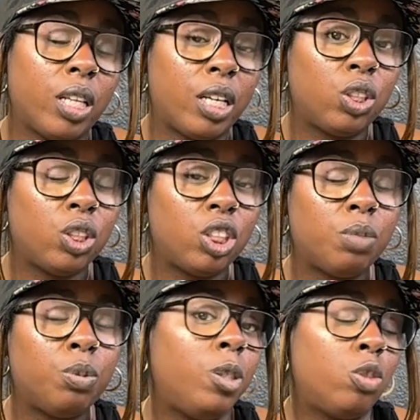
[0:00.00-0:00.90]

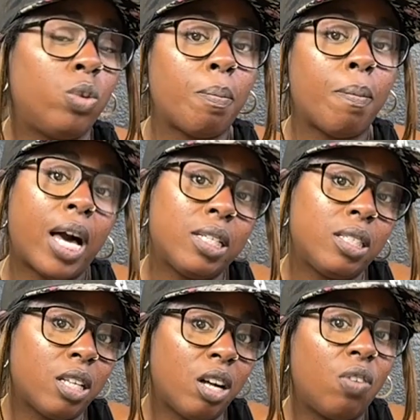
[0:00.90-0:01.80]
relationships between
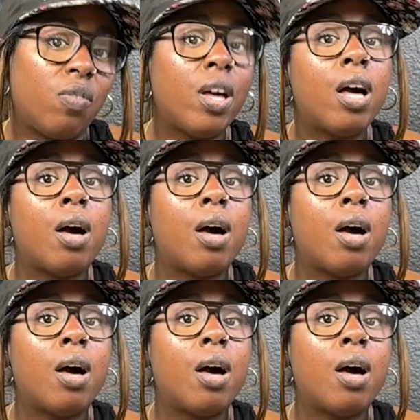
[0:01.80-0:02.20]
myself,